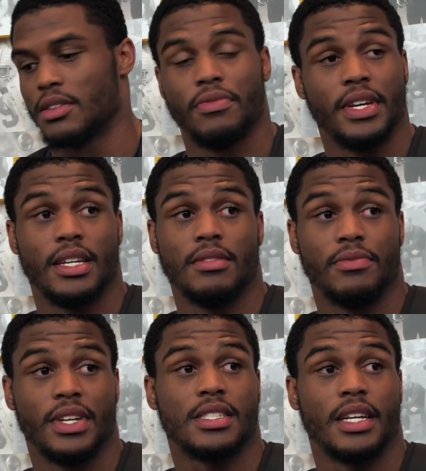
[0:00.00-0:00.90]
So yeah.
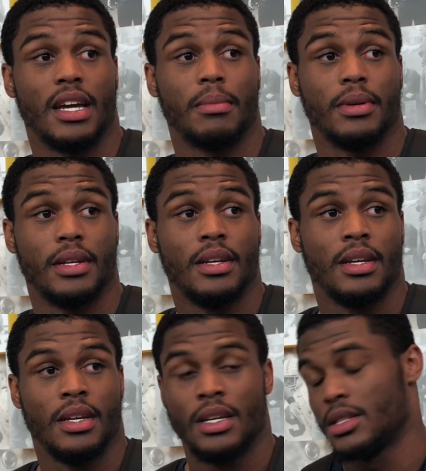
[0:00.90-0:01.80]
Vince and Ambry.
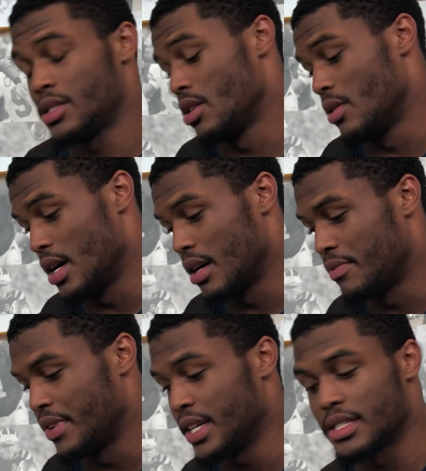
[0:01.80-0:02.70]

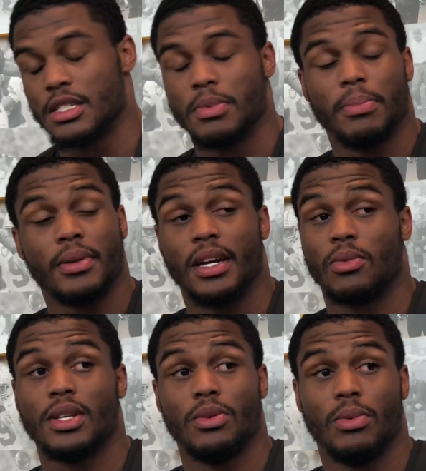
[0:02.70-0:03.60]
So Vince has been
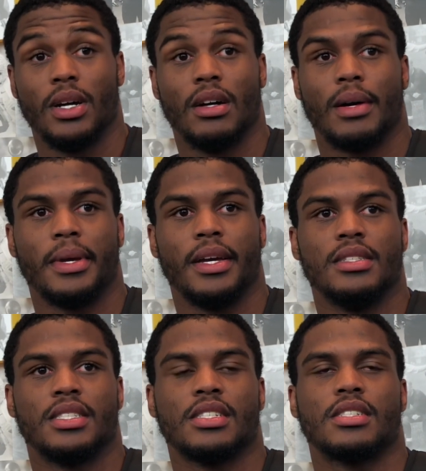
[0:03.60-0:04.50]
playing really well. I
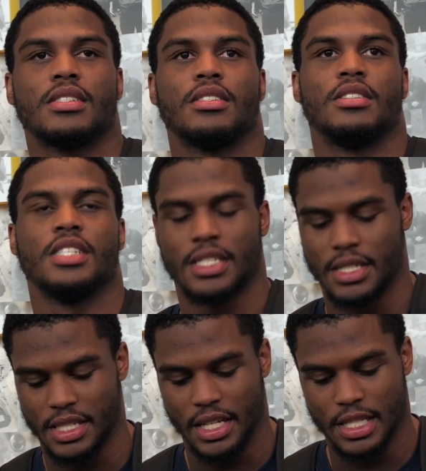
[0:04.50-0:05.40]
mean, just to
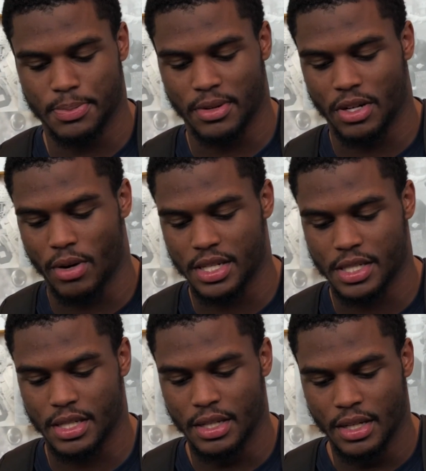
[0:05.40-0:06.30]
see his
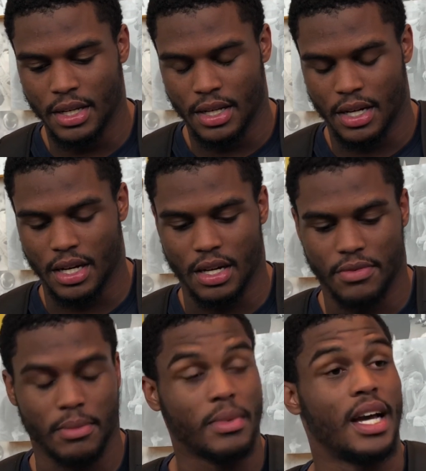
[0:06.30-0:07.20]
progression
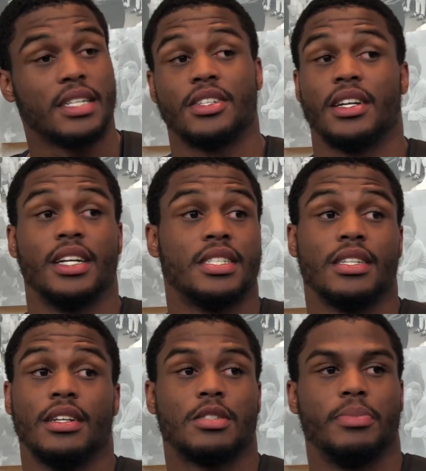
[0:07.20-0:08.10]
from last year to this
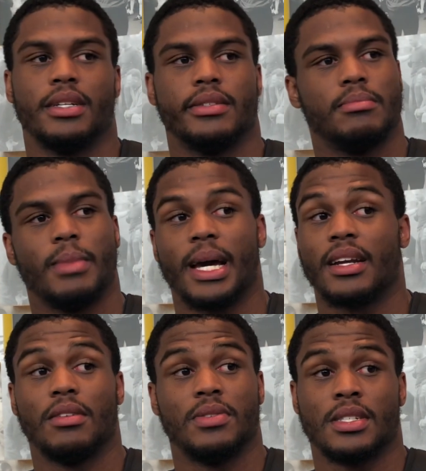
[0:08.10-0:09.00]
year, it's been
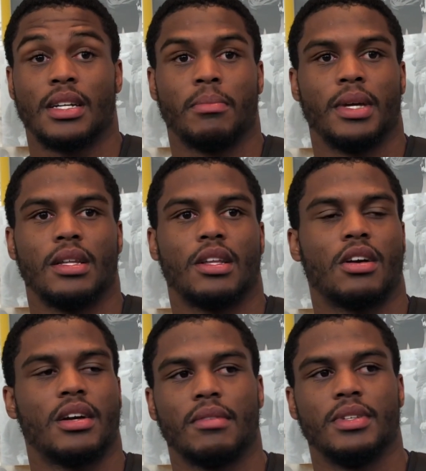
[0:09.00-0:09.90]
magnificent. I mean,
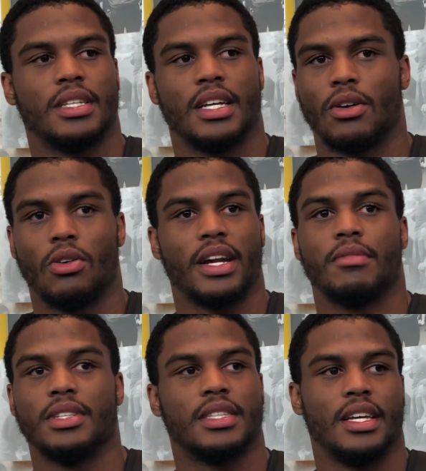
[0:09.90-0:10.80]
learning everything, on
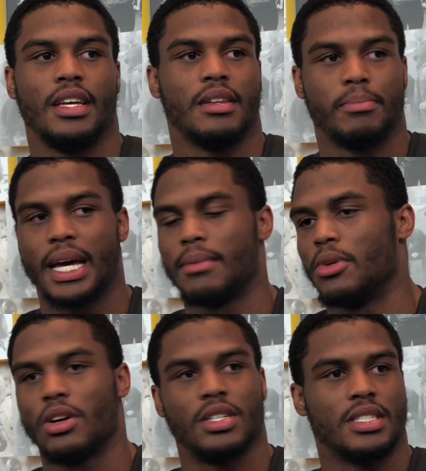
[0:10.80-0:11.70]
everything, batting
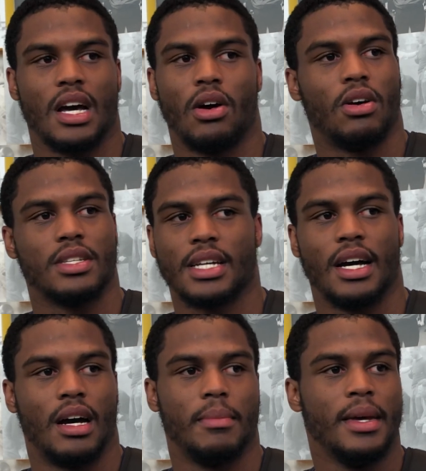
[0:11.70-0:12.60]
balls down all the
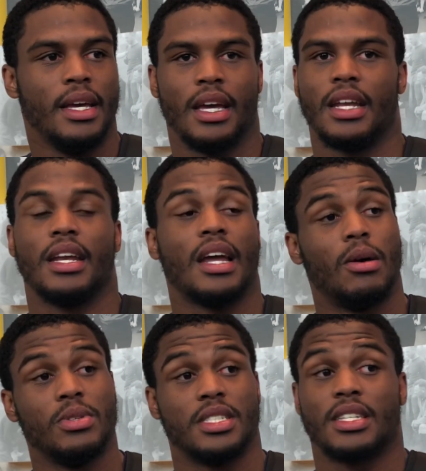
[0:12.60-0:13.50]
time. And then
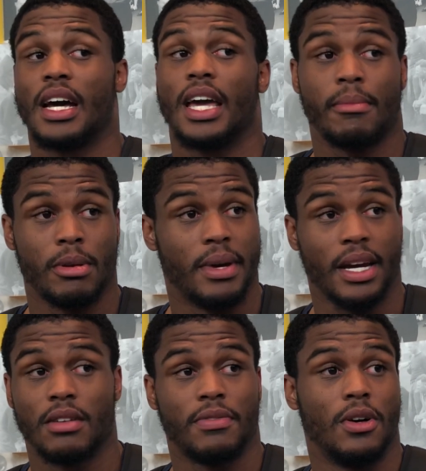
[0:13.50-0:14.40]
now we just got Ambry
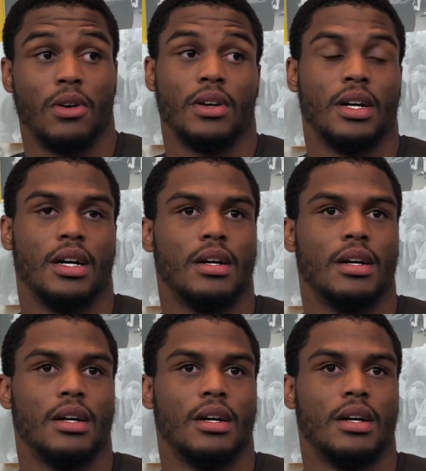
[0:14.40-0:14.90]
back in the fold